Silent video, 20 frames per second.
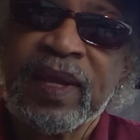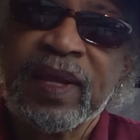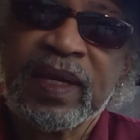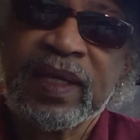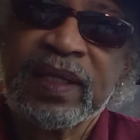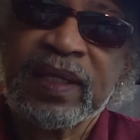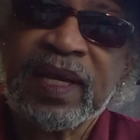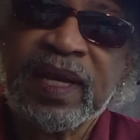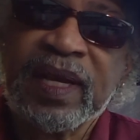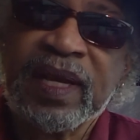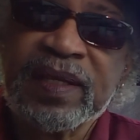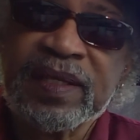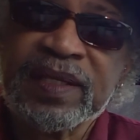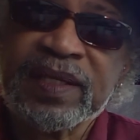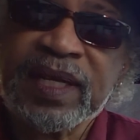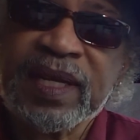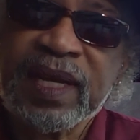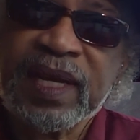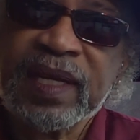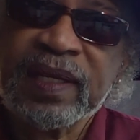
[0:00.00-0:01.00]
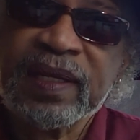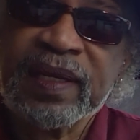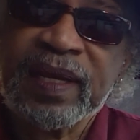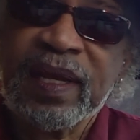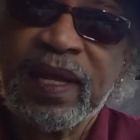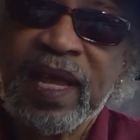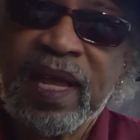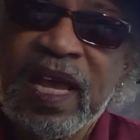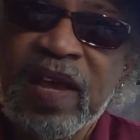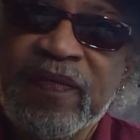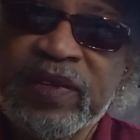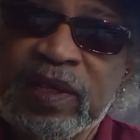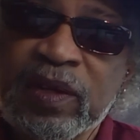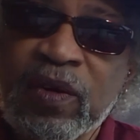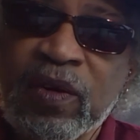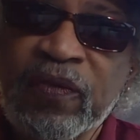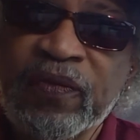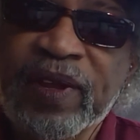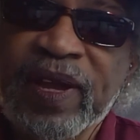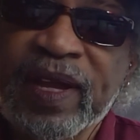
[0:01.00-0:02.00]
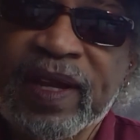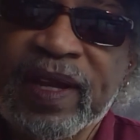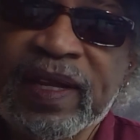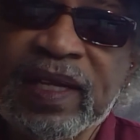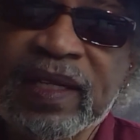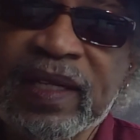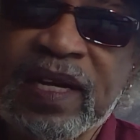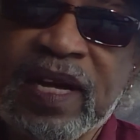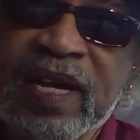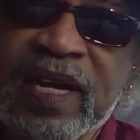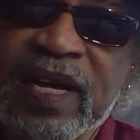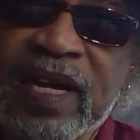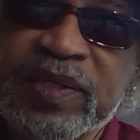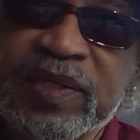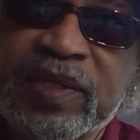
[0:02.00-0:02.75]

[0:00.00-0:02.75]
Kadane said having low-flying helicopters could